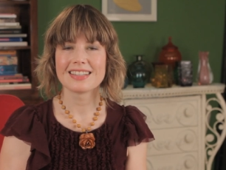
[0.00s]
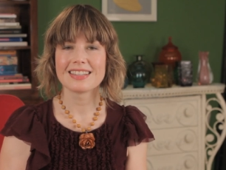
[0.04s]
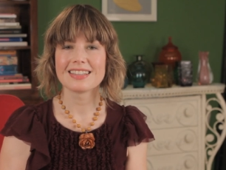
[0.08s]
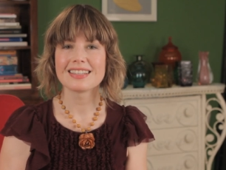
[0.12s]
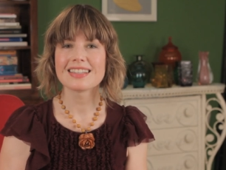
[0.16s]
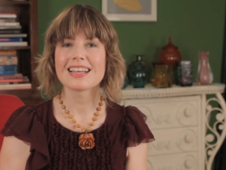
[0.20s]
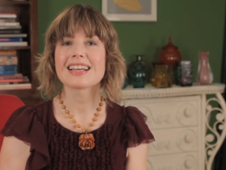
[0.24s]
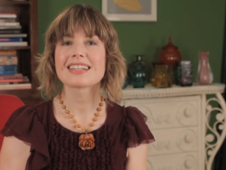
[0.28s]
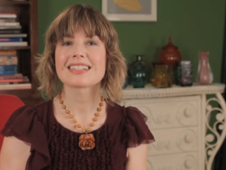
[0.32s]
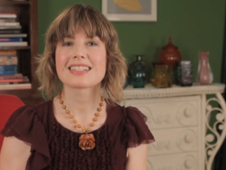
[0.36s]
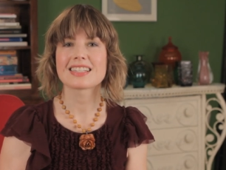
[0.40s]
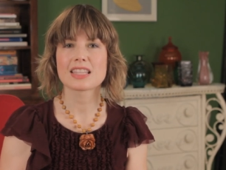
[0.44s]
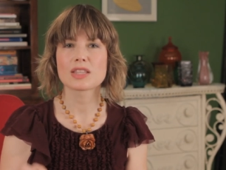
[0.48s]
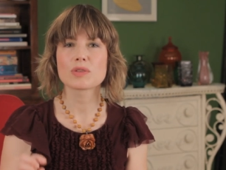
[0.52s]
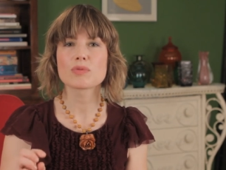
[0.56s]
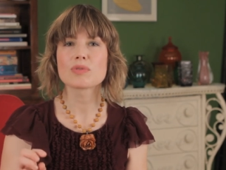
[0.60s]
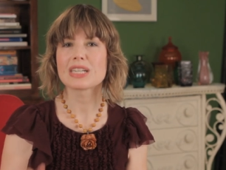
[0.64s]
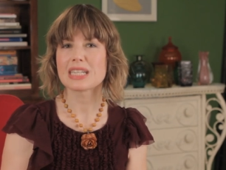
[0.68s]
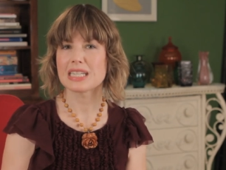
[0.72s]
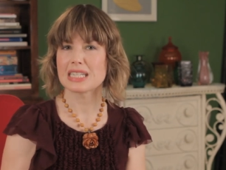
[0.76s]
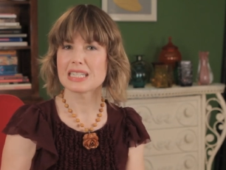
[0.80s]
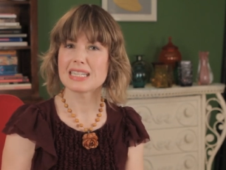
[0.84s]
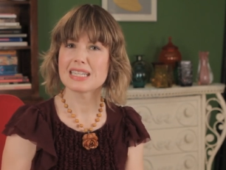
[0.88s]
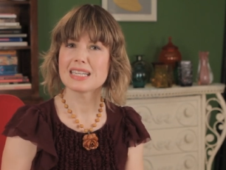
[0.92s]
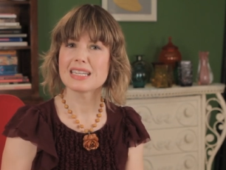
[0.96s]
That's
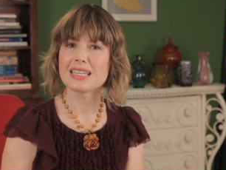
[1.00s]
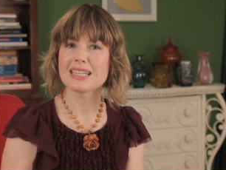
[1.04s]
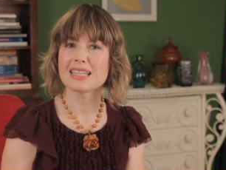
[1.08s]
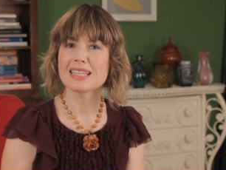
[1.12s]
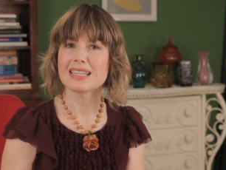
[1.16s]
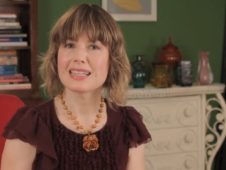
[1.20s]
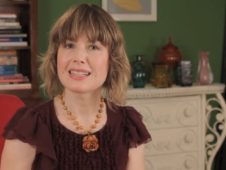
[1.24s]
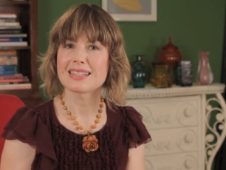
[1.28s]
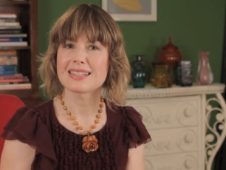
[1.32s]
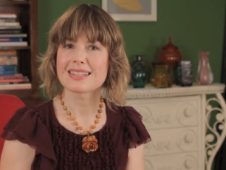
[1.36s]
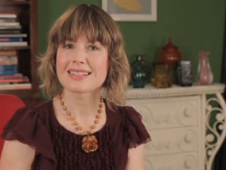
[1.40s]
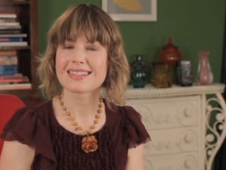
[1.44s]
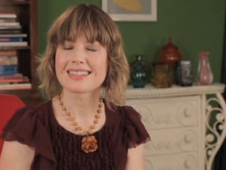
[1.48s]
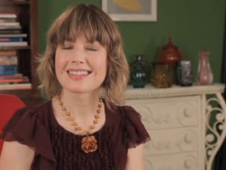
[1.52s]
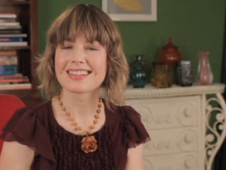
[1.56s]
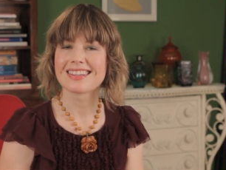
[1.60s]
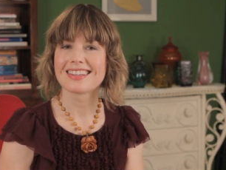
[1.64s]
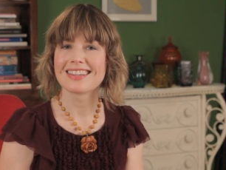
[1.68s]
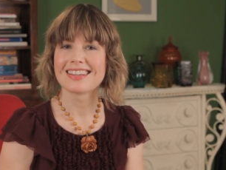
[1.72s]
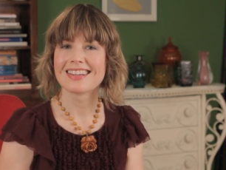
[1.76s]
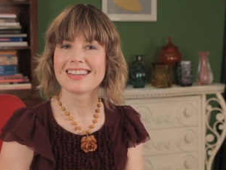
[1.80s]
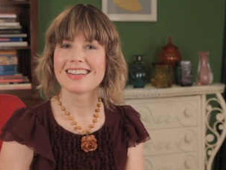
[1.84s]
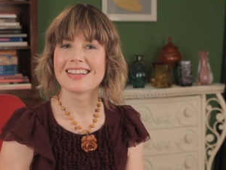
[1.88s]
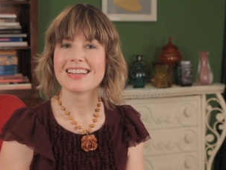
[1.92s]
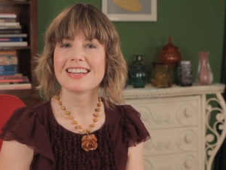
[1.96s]
3 D's.
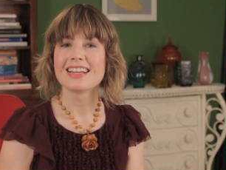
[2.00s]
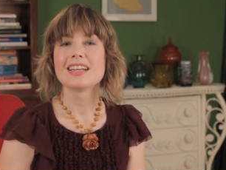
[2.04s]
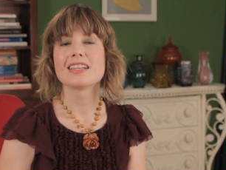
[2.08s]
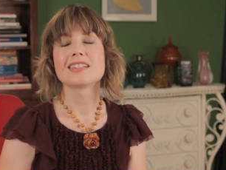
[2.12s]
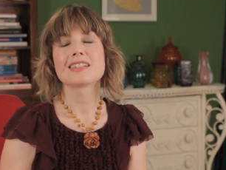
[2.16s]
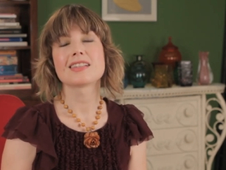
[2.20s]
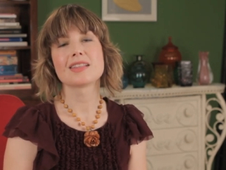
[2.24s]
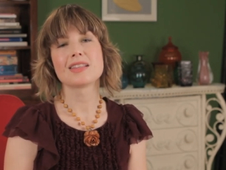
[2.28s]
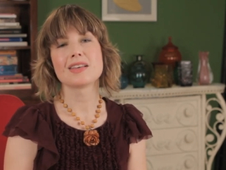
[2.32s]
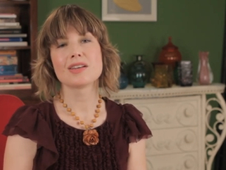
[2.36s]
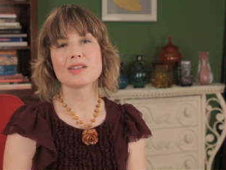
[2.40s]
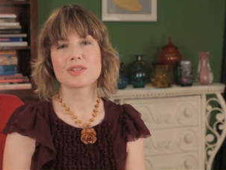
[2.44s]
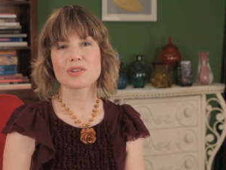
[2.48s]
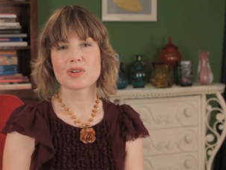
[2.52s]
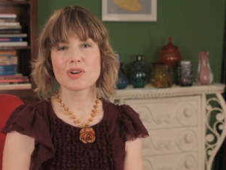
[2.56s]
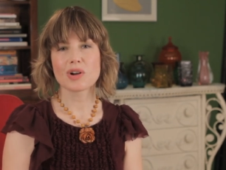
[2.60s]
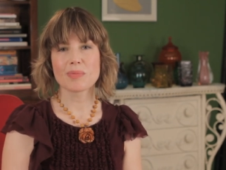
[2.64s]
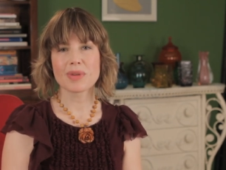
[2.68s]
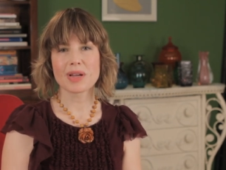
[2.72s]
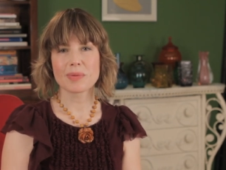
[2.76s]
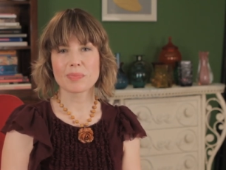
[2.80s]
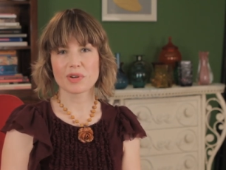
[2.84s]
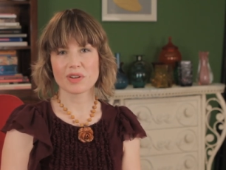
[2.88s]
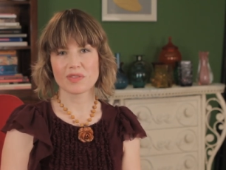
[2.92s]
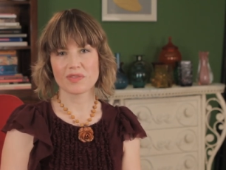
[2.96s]
So those are all
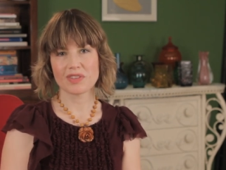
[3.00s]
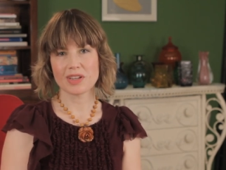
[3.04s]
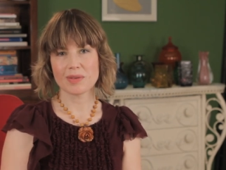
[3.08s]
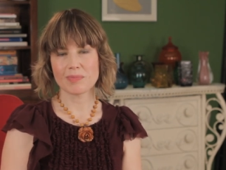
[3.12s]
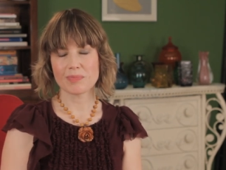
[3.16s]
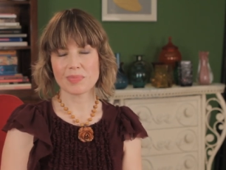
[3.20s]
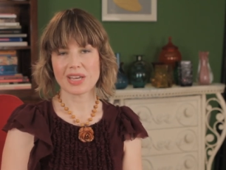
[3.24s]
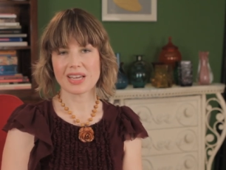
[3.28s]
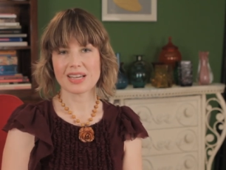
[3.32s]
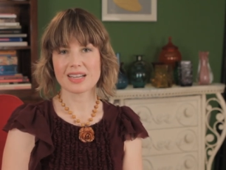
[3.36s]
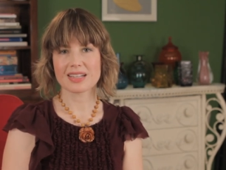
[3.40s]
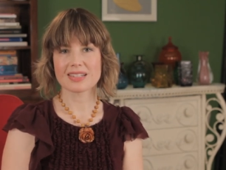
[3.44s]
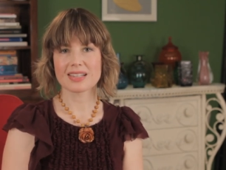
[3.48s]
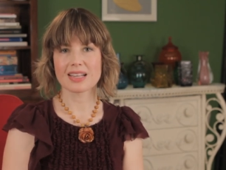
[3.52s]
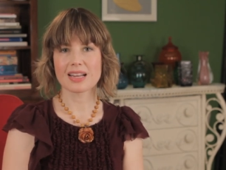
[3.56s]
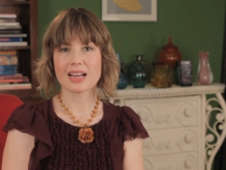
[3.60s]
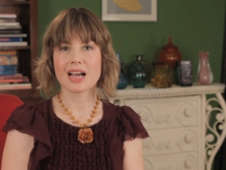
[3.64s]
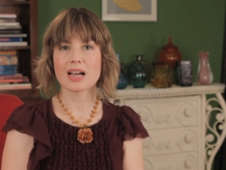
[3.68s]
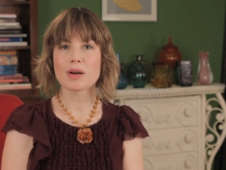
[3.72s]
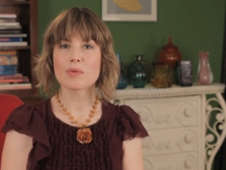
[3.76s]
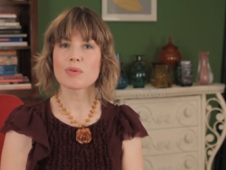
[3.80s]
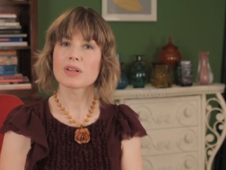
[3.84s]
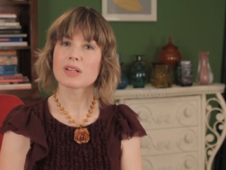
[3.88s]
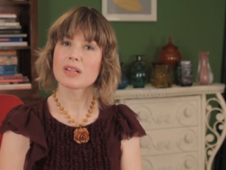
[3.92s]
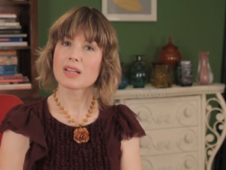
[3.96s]
my perfume picks, and
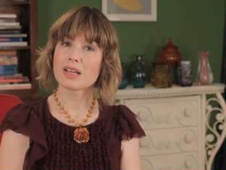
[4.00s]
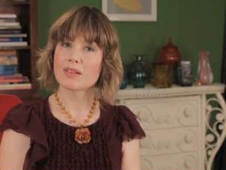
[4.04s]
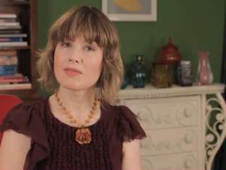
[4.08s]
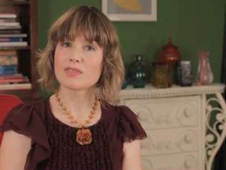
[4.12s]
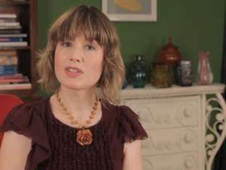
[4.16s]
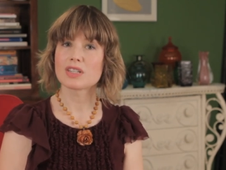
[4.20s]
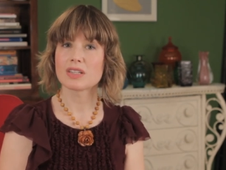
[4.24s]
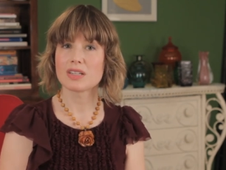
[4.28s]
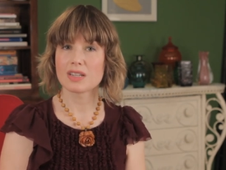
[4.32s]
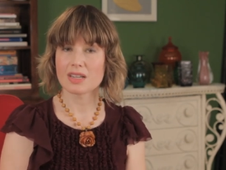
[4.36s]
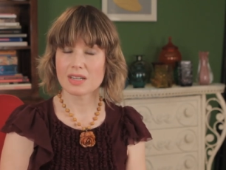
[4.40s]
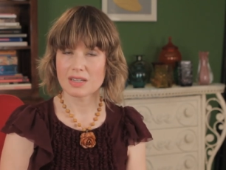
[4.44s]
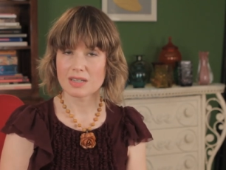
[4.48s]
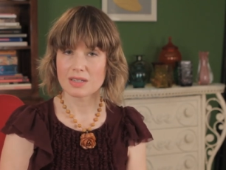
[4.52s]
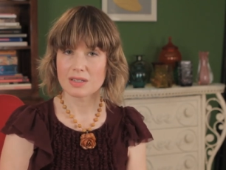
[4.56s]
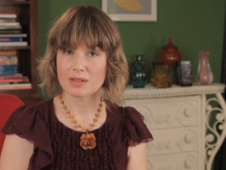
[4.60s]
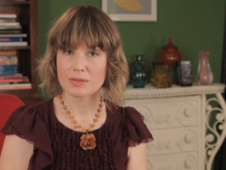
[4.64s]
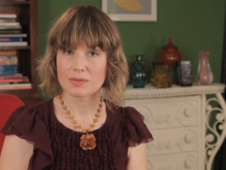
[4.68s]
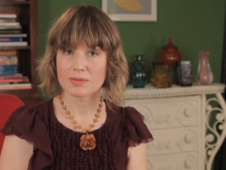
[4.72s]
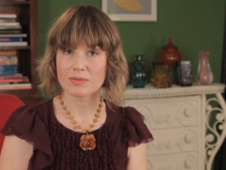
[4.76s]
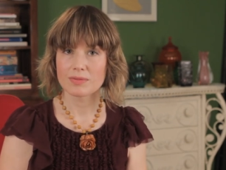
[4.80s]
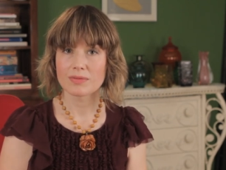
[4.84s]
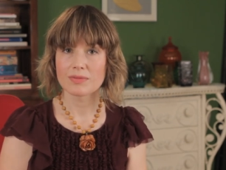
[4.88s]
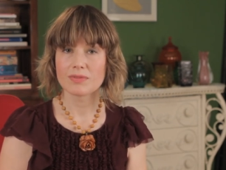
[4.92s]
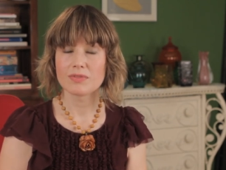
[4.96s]
I would love to
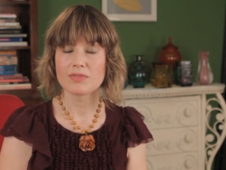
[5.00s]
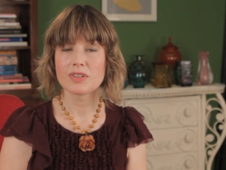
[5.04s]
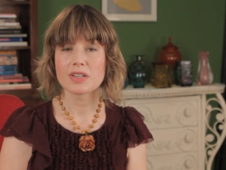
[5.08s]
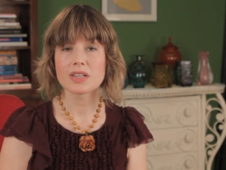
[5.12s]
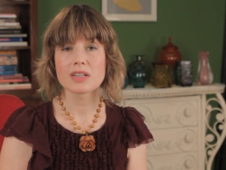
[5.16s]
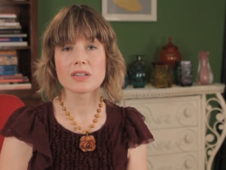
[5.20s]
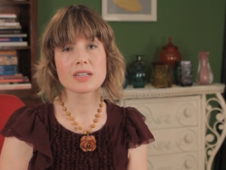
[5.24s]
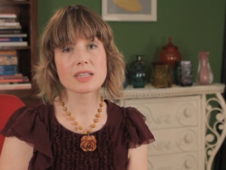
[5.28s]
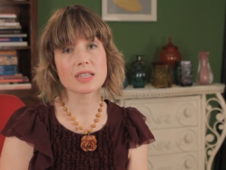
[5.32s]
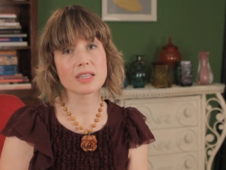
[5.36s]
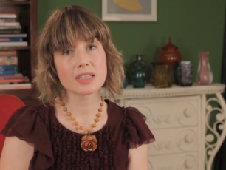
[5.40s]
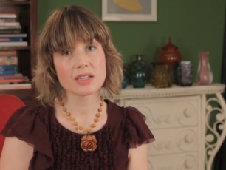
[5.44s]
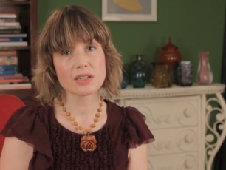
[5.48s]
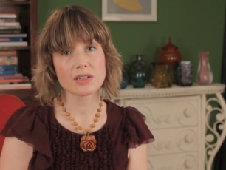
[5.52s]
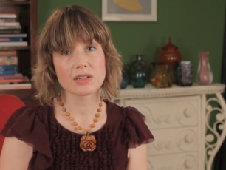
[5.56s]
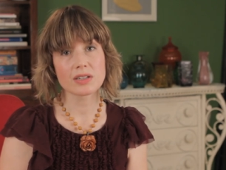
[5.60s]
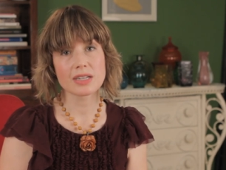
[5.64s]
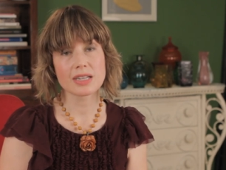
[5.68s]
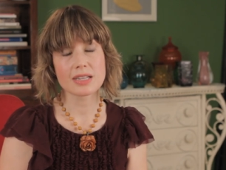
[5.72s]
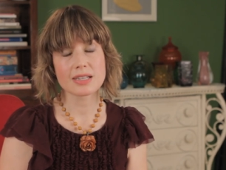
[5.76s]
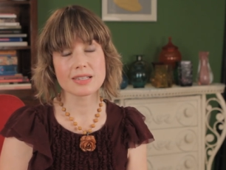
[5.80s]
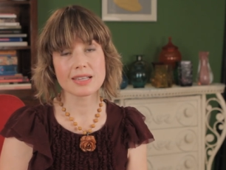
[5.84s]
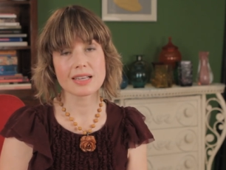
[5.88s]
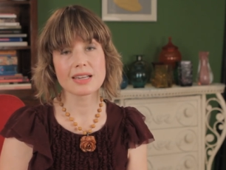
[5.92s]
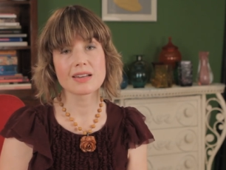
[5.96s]
know, very
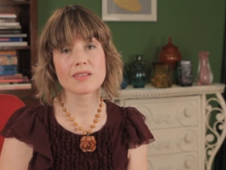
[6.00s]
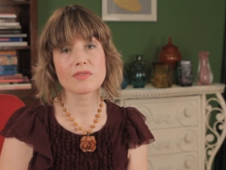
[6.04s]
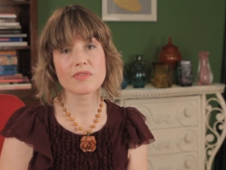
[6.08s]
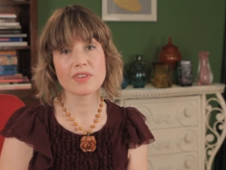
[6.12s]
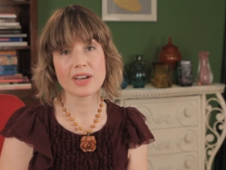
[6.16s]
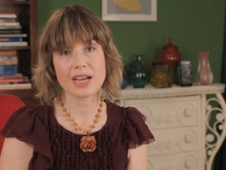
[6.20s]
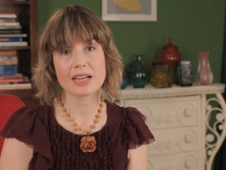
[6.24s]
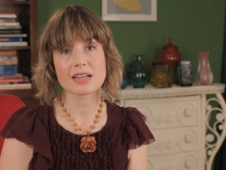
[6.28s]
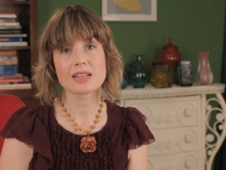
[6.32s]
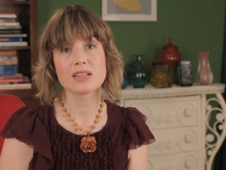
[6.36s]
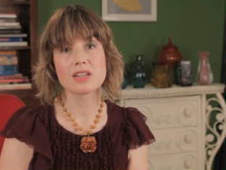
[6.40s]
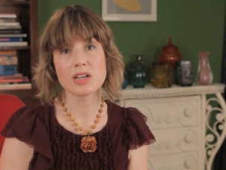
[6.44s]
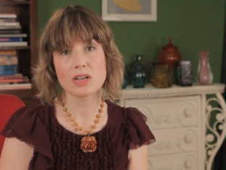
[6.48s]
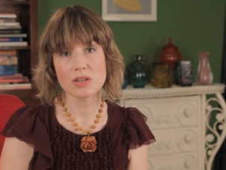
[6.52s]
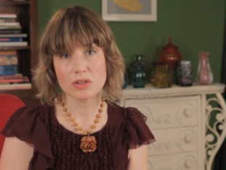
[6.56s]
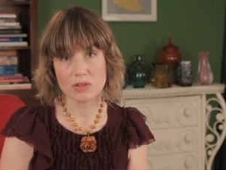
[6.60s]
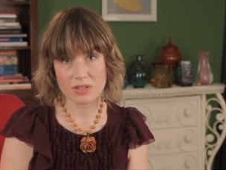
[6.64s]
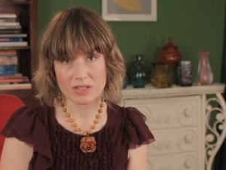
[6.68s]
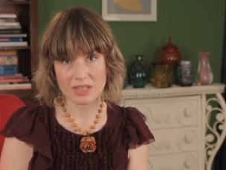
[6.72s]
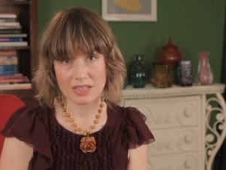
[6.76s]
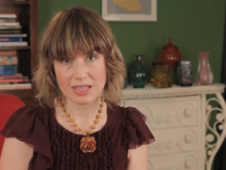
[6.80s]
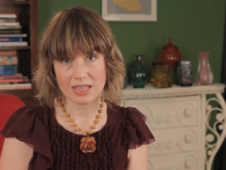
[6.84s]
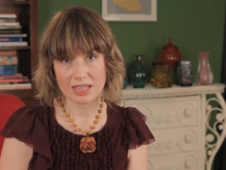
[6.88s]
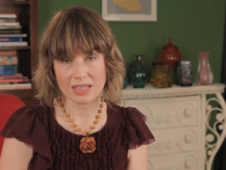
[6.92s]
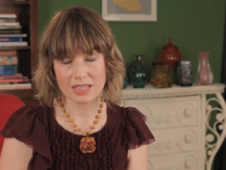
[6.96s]
curious and in fact
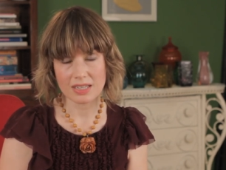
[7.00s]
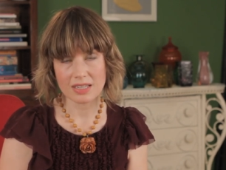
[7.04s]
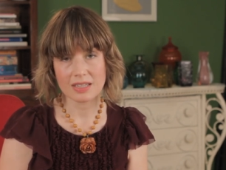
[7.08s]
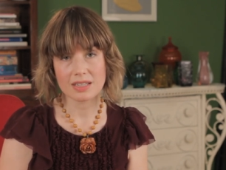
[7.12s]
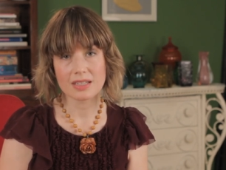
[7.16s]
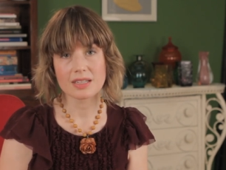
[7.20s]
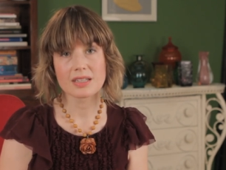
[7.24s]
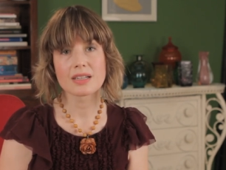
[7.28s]
nosy,